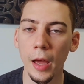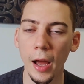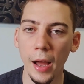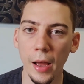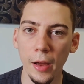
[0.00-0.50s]

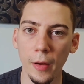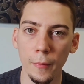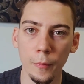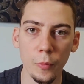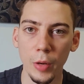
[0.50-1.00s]

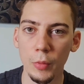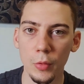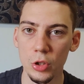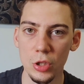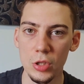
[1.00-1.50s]
Um, when we
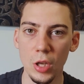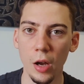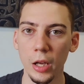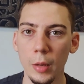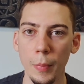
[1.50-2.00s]
were just
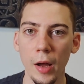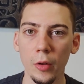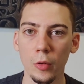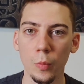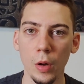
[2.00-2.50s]
talking
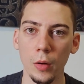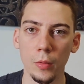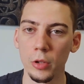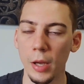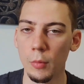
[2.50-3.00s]
about,
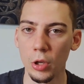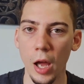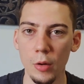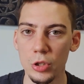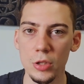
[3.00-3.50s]
well, yeah, what,
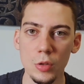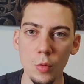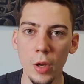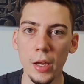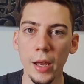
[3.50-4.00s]
how she's
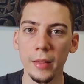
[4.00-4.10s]
doing.